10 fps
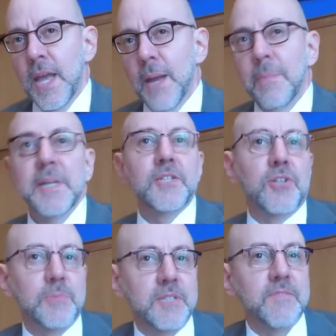But in
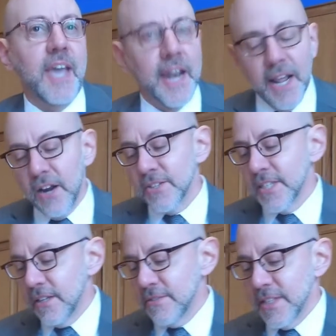terms of getting
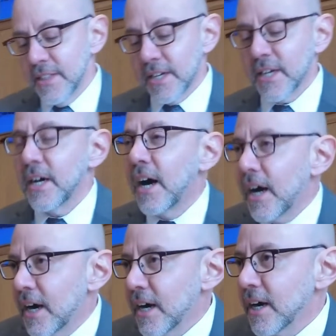ourselves in the
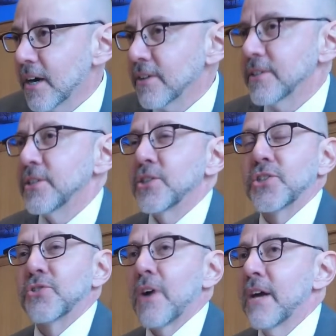car and
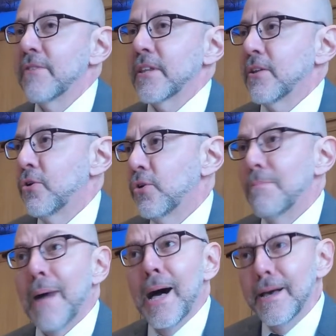driving the whole
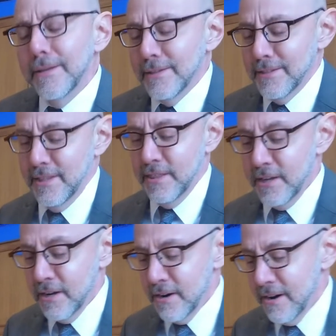mile to the
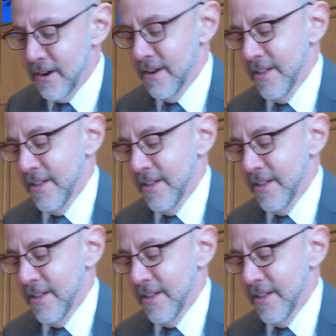theater,